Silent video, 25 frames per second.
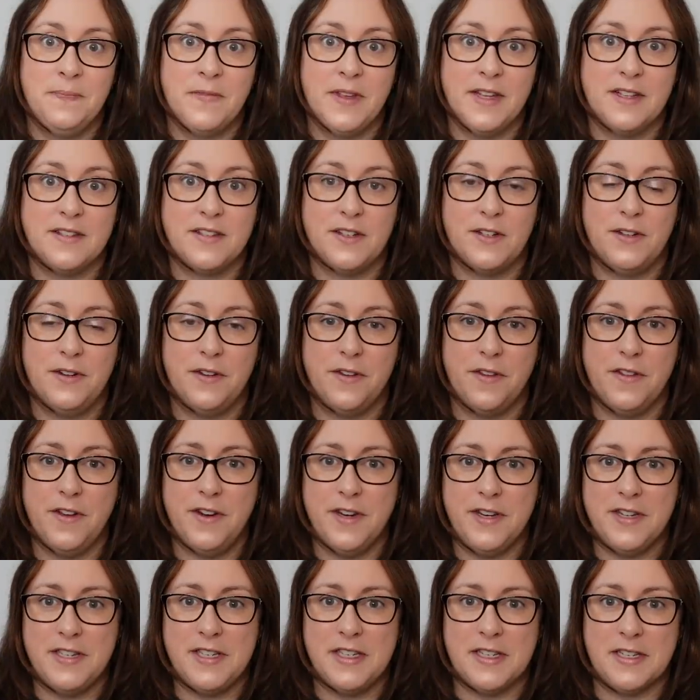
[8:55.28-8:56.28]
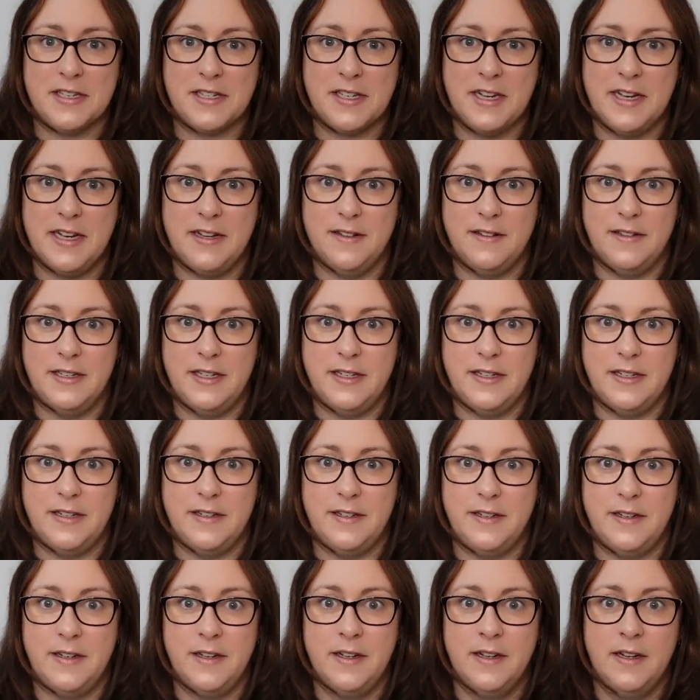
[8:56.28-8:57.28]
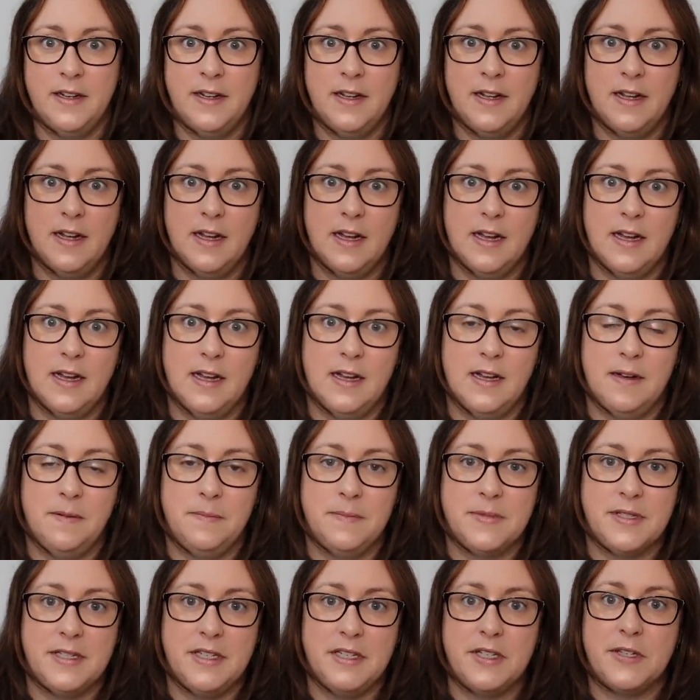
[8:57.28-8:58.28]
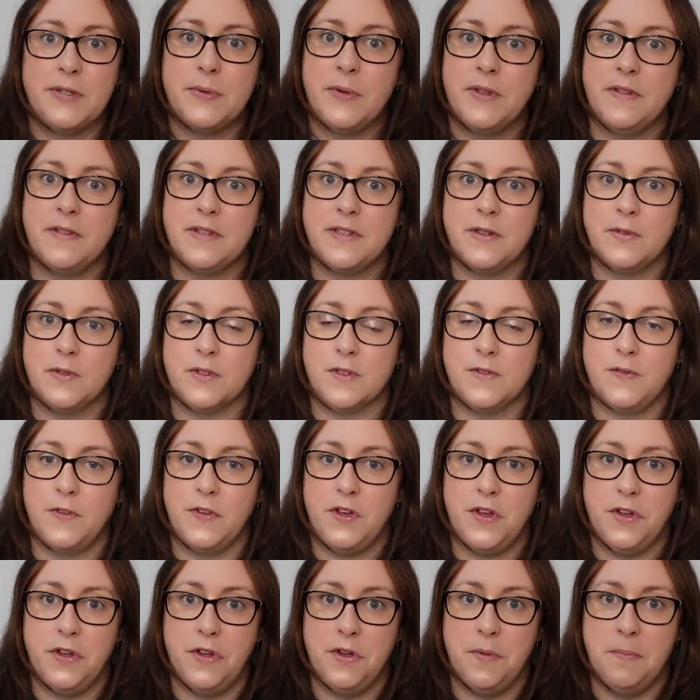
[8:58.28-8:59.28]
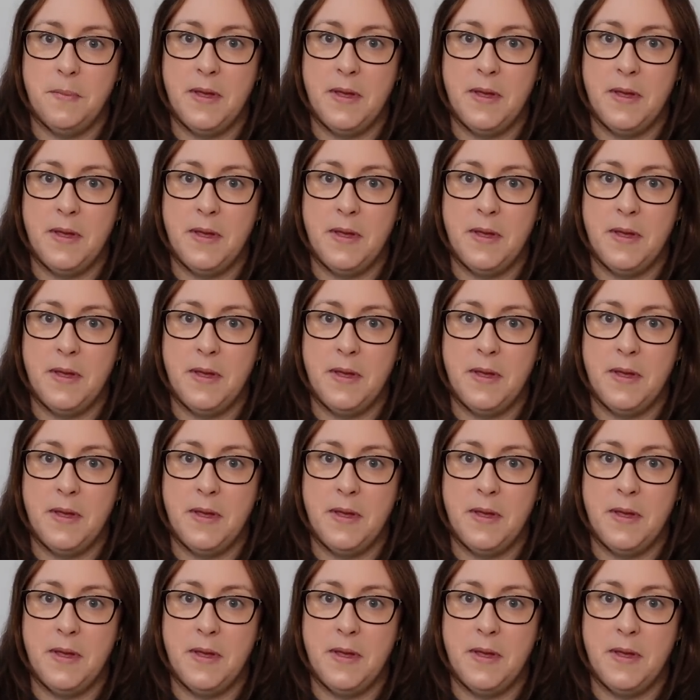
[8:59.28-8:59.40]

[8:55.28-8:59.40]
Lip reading: It's on 36 count linen, stitched with Silks for You